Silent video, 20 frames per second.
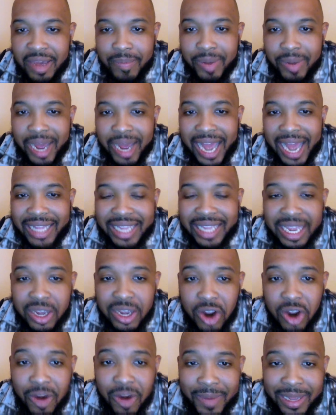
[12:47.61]
but I
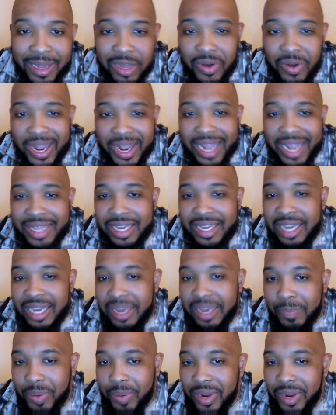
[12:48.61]
think Carmelo Anthony